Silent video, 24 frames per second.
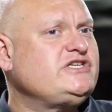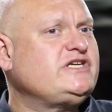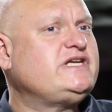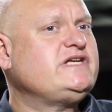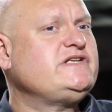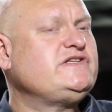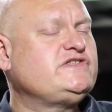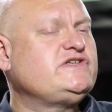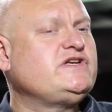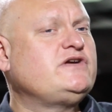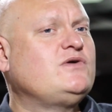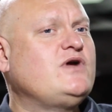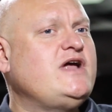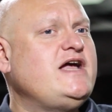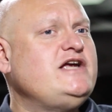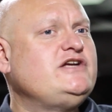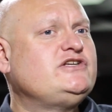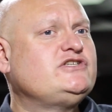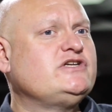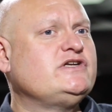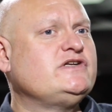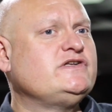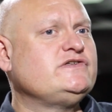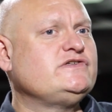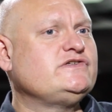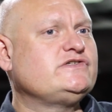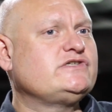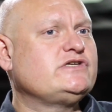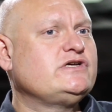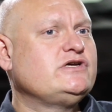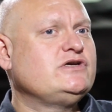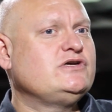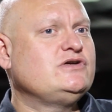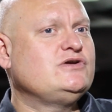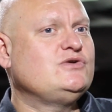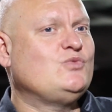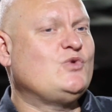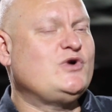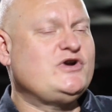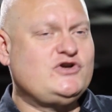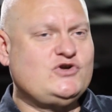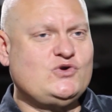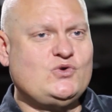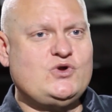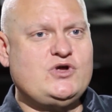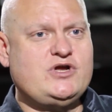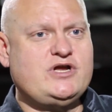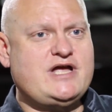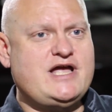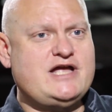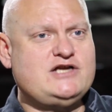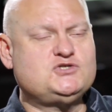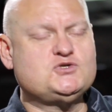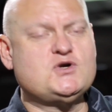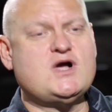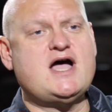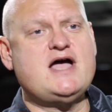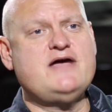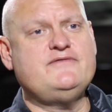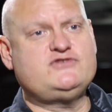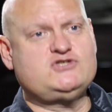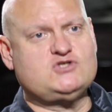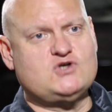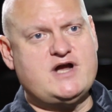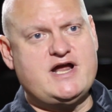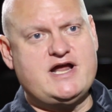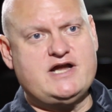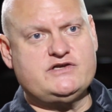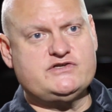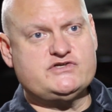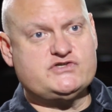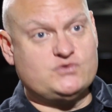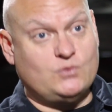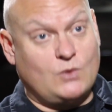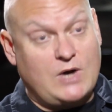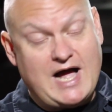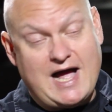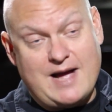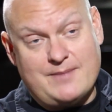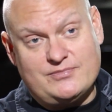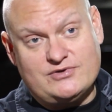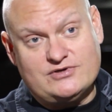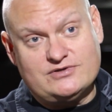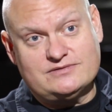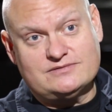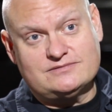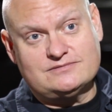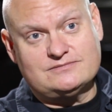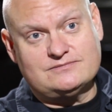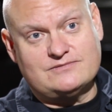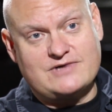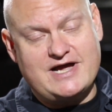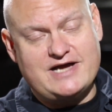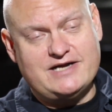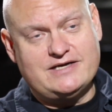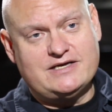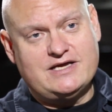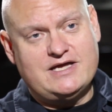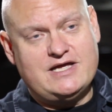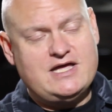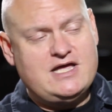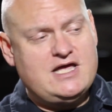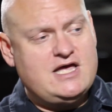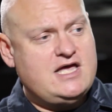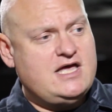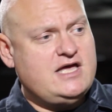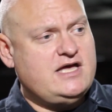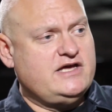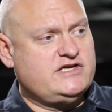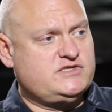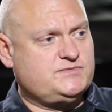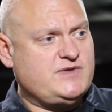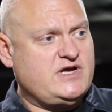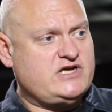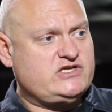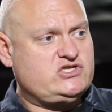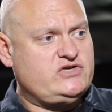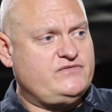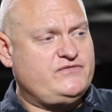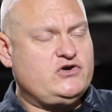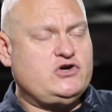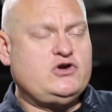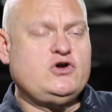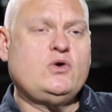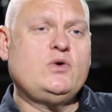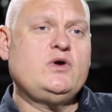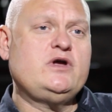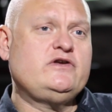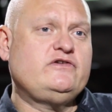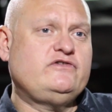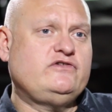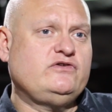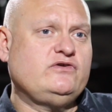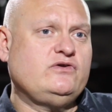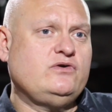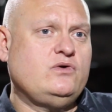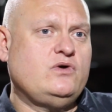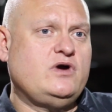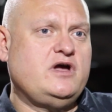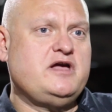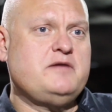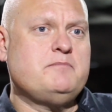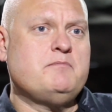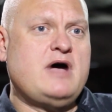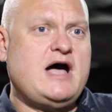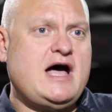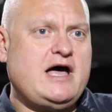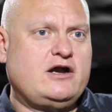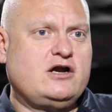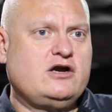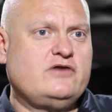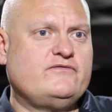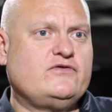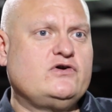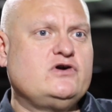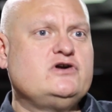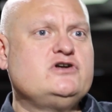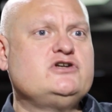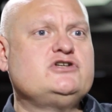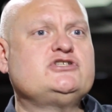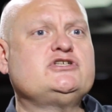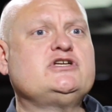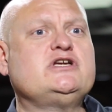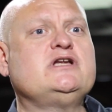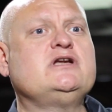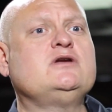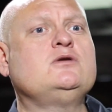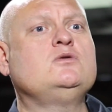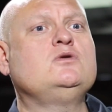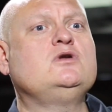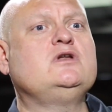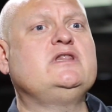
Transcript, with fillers: of considerations when doing a drivetrain swap, right? Especially if you're going to a modern version